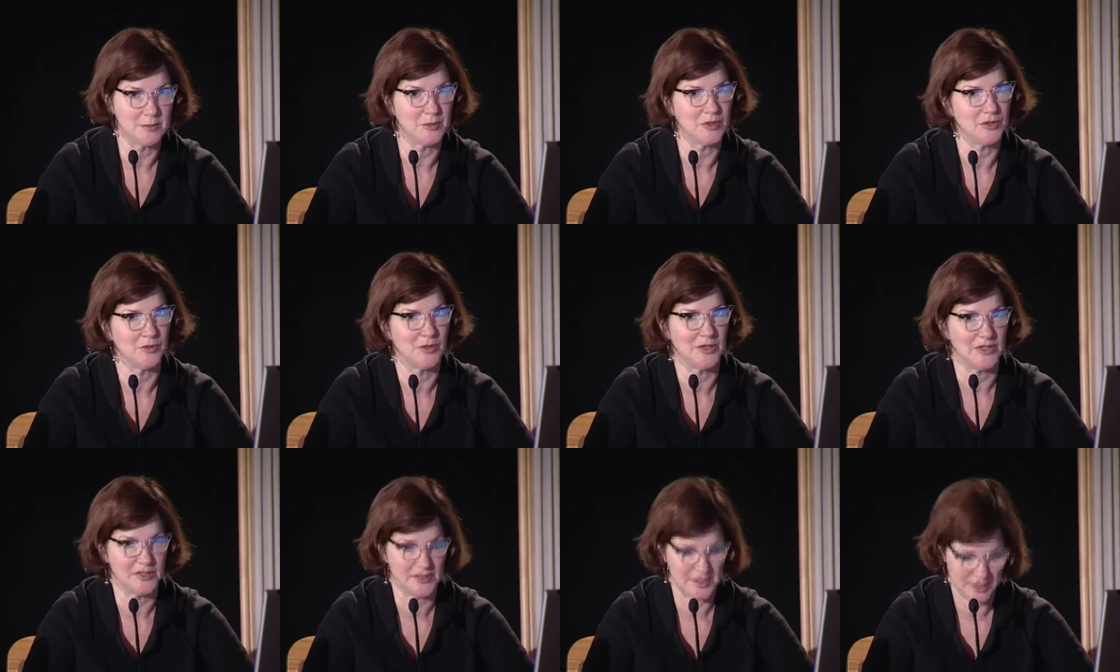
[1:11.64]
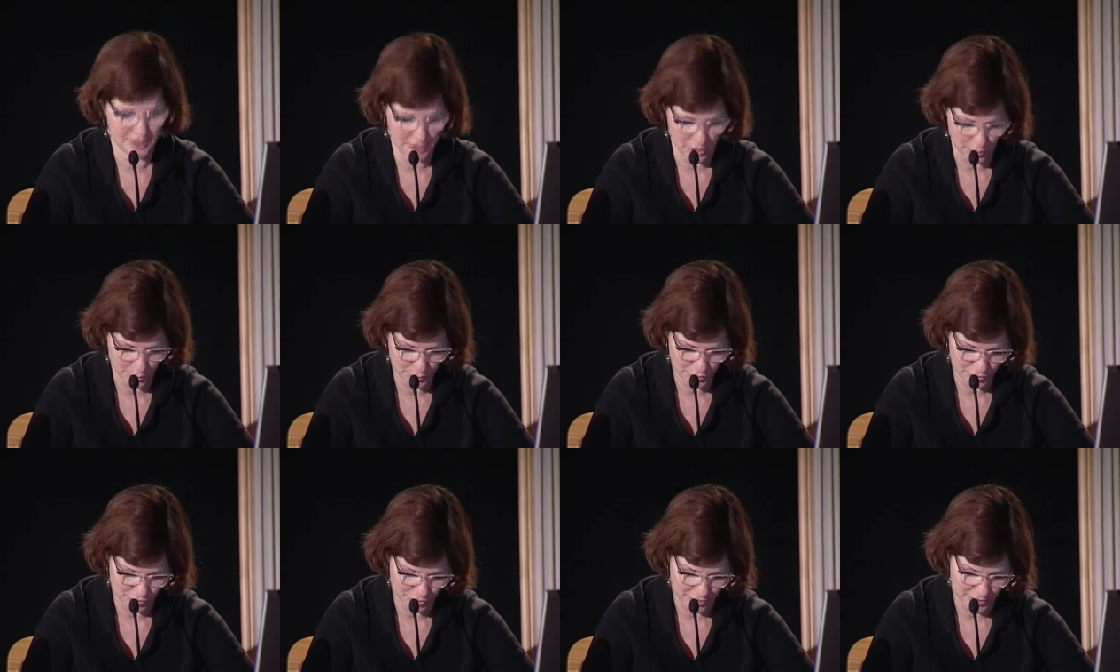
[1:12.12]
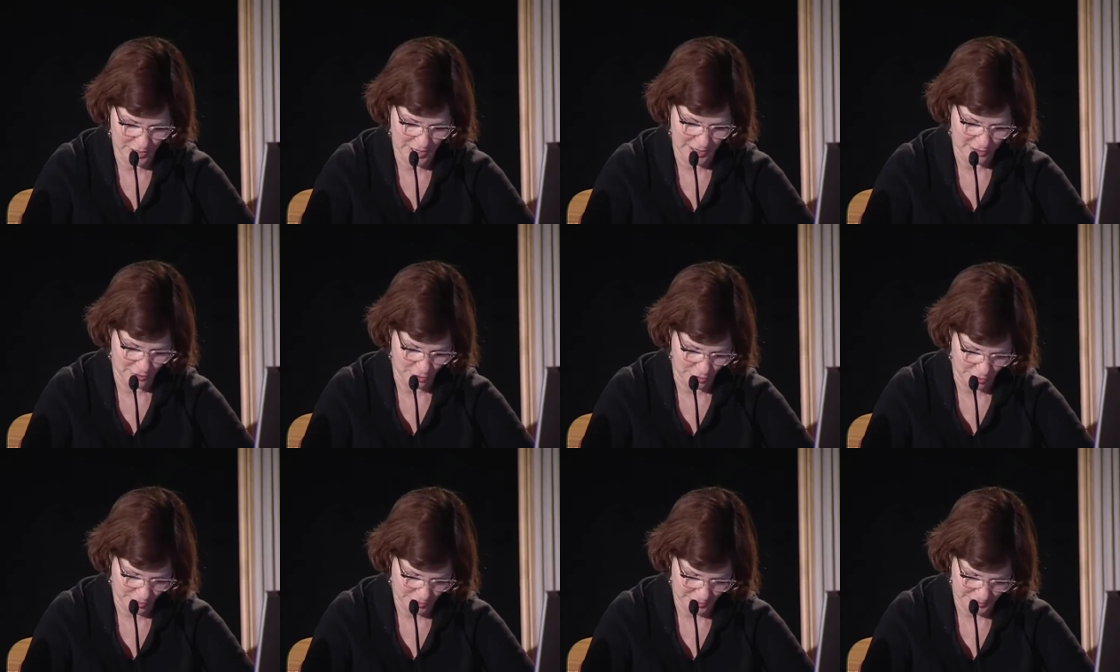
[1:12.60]
between sculpture and
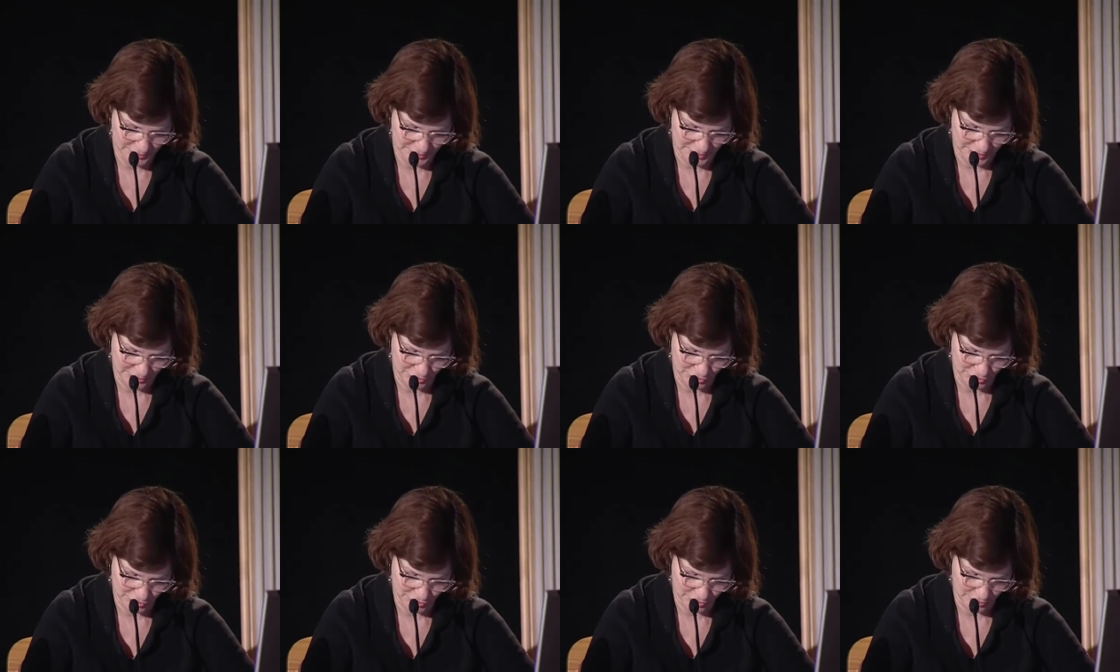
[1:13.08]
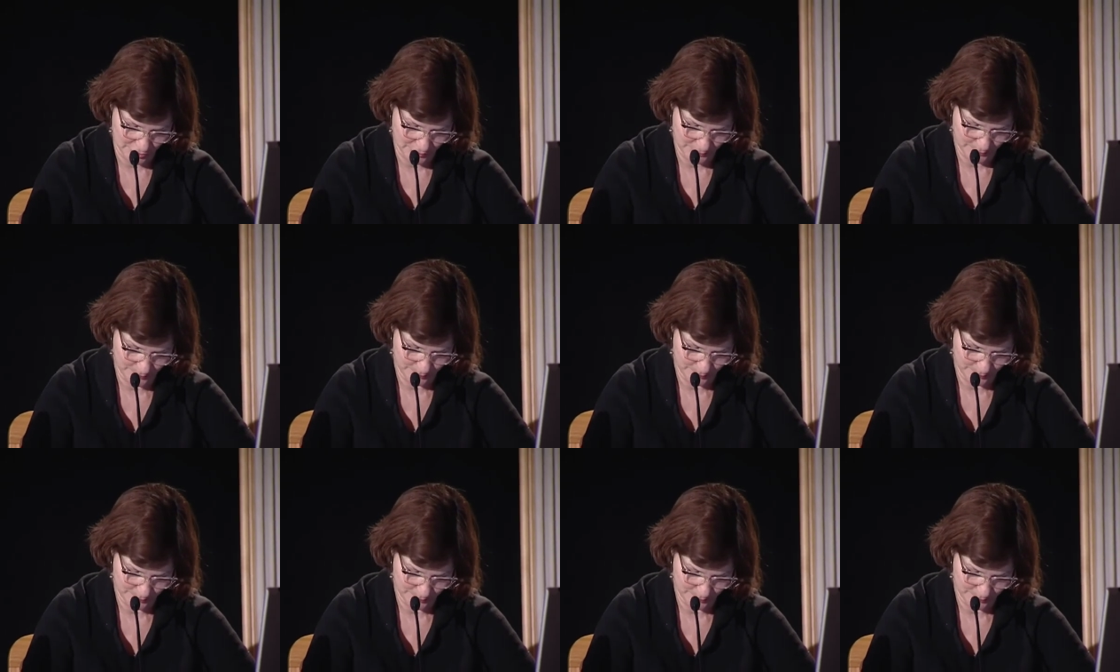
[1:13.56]
architecture.